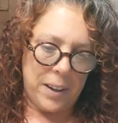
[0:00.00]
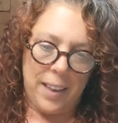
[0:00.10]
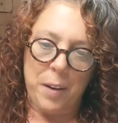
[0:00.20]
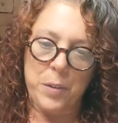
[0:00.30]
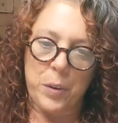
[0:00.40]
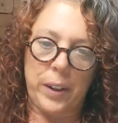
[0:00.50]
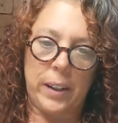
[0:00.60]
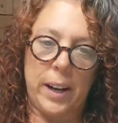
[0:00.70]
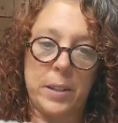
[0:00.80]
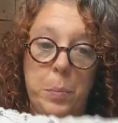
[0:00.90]
That was really
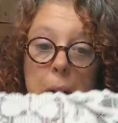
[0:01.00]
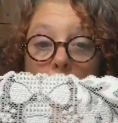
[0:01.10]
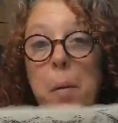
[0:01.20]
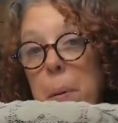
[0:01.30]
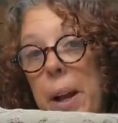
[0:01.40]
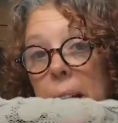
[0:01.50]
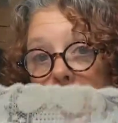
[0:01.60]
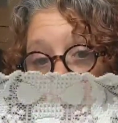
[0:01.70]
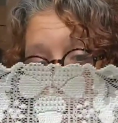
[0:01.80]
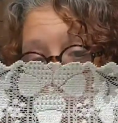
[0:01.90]
nice. But I'm
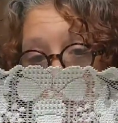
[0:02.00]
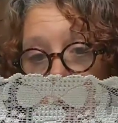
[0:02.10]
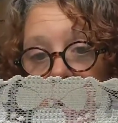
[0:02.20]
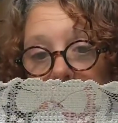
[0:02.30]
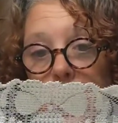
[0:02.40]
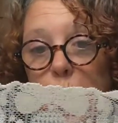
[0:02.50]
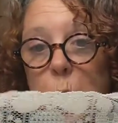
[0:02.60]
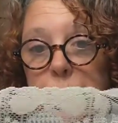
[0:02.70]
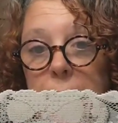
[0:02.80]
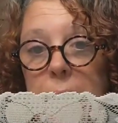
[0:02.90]
planning on trying to
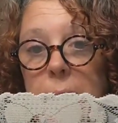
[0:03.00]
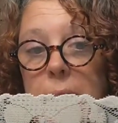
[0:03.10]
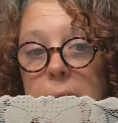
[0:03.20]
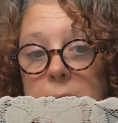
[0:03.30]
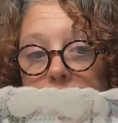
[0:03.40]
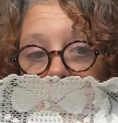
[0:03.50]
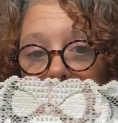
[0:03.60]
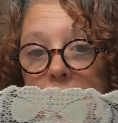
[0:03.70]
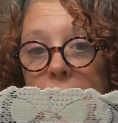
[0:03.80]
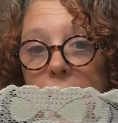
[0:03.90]
incorporate these, if
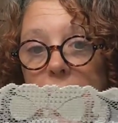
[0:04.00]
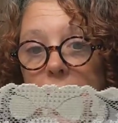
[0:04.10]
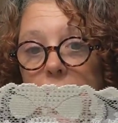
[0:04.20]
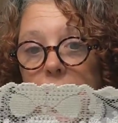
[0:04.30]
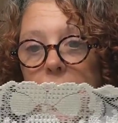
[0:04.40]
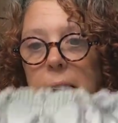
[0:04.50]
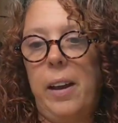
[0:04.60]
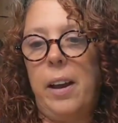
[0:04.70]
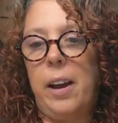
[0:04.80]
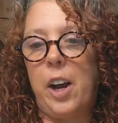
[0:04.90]
I can,
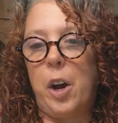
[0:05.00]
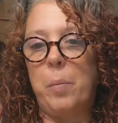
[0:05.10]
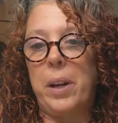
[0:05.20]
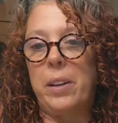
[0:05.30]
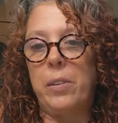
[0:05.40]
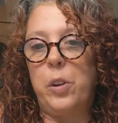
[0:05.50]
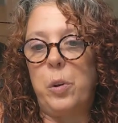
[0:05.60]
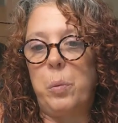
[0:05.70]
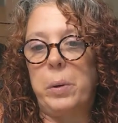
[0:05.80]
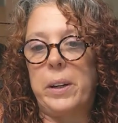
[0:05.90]

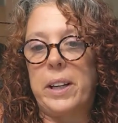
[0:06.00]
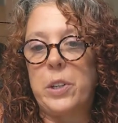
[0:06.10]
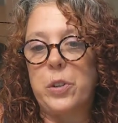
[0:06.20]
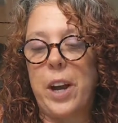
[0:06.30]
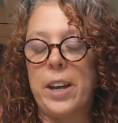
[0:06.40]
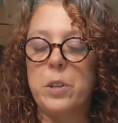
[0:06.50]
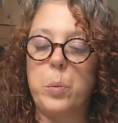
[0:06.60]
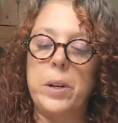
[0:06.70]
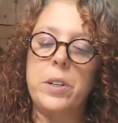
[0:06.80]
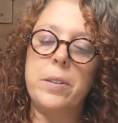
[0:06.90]
into Brittany's
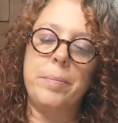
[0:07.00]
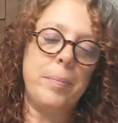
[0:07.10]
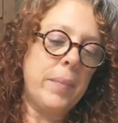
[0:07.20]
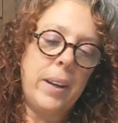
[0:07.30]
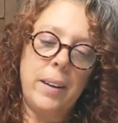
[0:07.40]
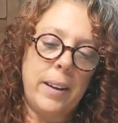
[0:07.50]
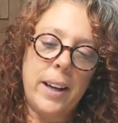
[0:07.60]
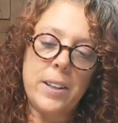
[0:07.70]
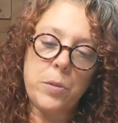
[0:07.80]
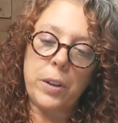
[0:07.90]
dress, which
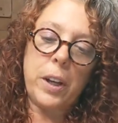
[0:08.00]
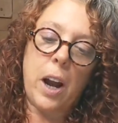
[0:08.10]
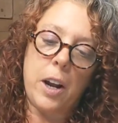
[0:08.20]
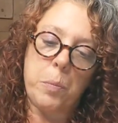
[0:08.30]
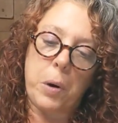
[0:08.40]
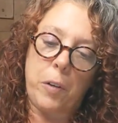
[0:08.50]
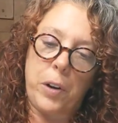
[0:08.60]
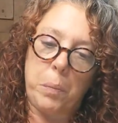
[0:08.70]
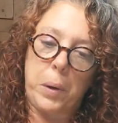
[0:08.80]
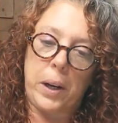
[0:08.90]
is really kind of
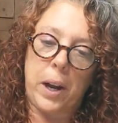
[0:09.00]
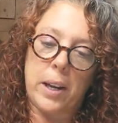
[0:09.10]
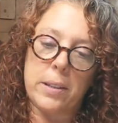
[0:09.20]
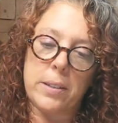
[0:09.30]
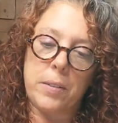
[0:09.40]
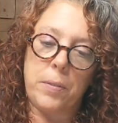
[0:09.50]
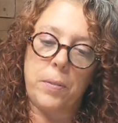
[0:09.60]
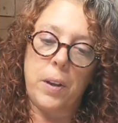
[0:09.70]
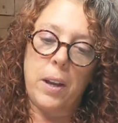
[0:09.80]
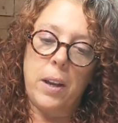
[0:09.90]
perfect because
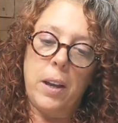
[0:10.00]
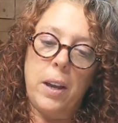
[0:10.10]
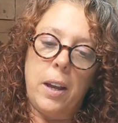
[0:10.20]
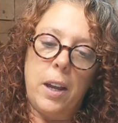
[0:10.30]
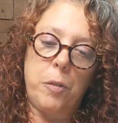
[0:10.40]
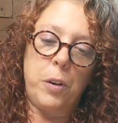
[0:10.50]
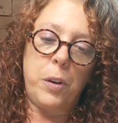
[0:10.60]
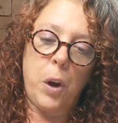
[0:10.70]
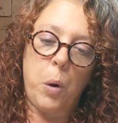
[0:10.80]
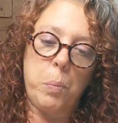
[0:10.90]
if
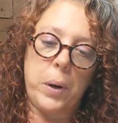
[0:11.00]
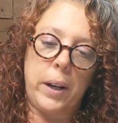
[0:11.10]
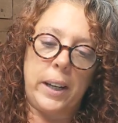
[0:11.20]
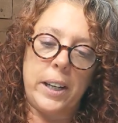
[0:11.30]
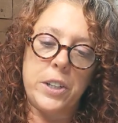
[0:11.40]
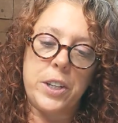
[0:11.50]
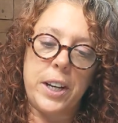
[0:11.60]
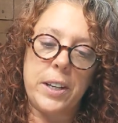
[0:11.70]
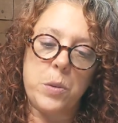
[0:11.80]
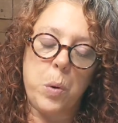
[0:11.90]
you know Brittany,
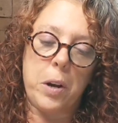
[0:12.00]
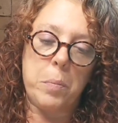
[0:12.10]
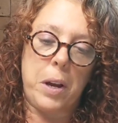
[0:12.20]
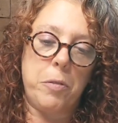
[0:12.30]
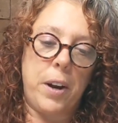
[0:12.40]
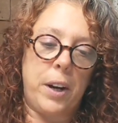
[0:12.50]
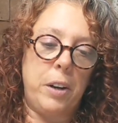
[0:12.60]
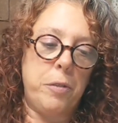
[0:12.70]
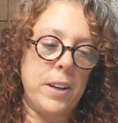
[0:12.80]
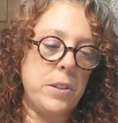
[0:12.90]
she is one of my
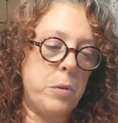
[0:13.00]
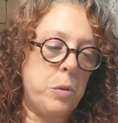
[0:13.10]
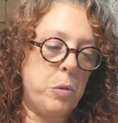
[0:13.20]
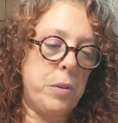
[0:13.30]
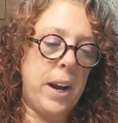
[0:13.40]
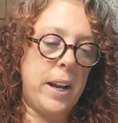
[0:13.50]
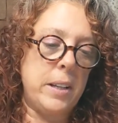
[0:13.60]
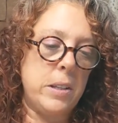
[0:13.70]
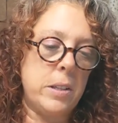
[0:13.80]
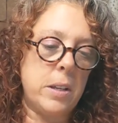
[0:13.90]
Fairy Festival
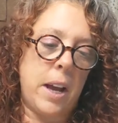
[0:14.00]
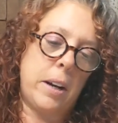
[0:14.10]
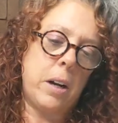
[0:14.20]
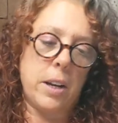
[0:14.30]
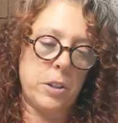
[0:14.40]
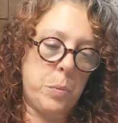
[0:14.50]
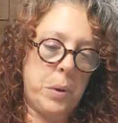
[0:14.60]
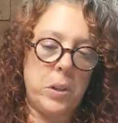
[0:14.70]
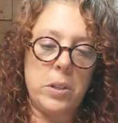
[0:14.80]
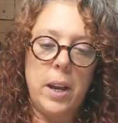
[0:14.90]
friends and
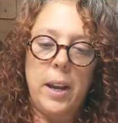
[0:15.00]
customers,